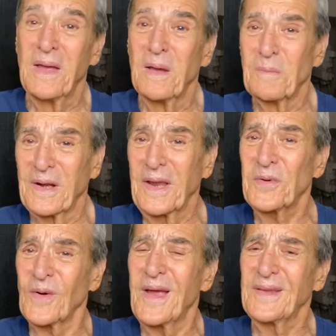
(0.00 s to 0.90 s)
But
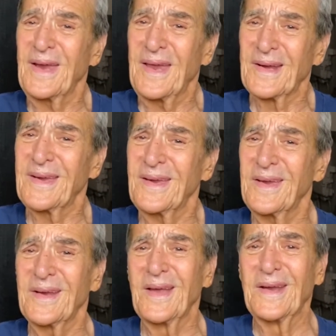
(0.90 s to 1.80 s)
later on, they had a
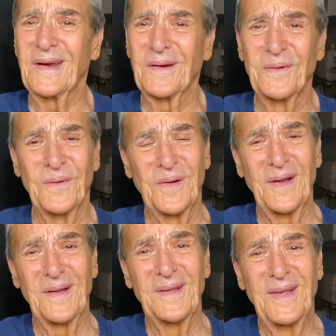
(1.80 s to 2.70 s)
kid on there who
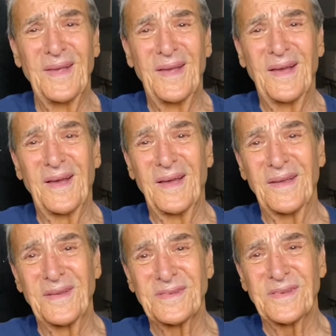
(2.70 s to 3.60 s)
uh, uh,
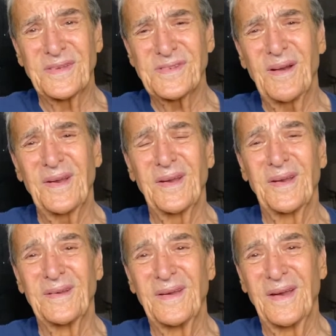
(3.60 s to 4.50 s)
is started
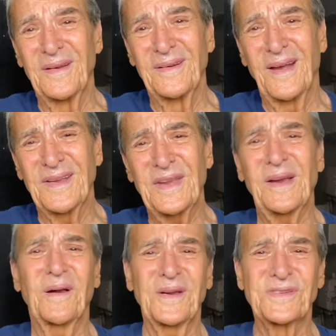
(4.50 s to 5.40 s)
in, in, I think,
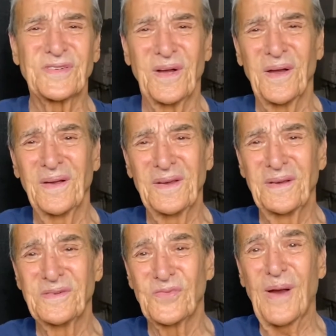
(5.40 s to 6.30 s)
Arkansas.
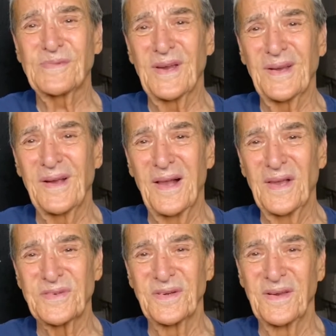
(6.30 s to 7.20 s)
He dropped out of
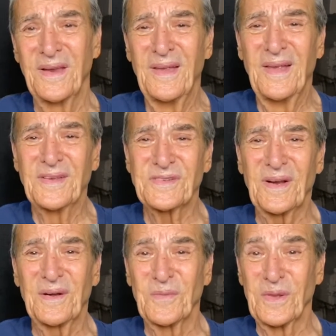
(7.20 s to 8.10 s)
college and he
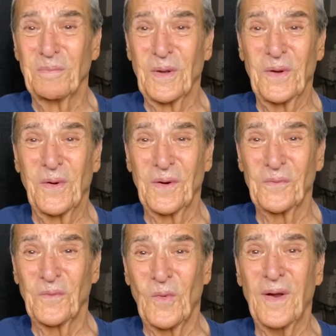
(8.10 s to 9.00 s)
started with a
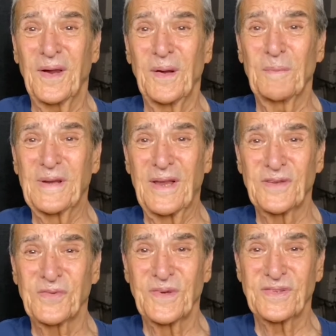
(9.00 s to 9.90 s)
bullhorn walking up and down the
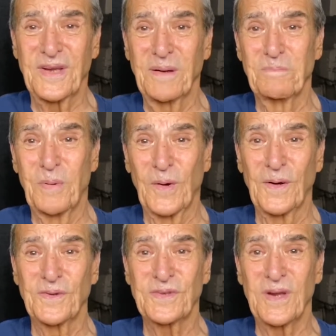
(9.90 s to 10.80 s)
street saying,
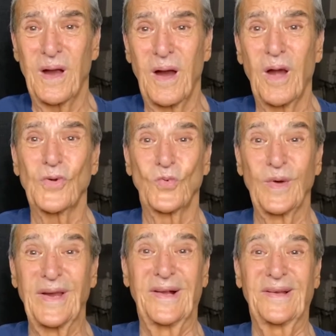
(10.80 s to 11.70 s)
Birds aren't
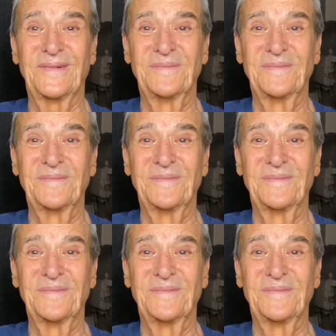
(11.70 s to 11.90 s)
real.